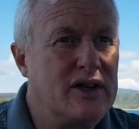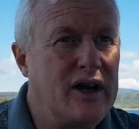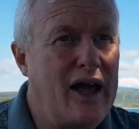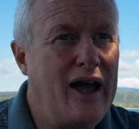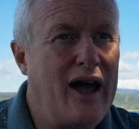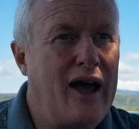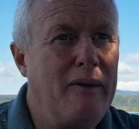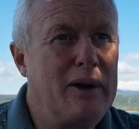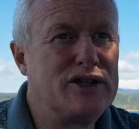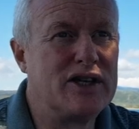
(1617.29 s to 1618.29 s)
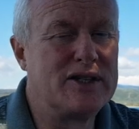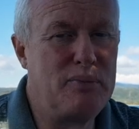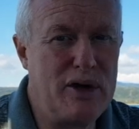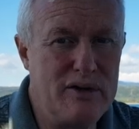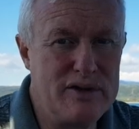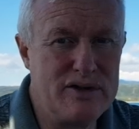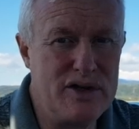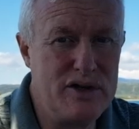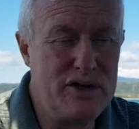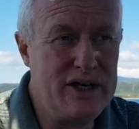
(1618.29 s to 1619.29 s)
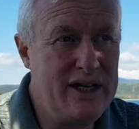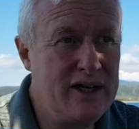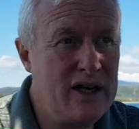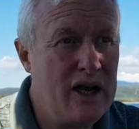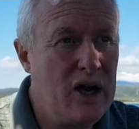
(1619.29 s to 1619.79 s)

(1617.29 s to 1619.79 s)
uh, how much experience do you need?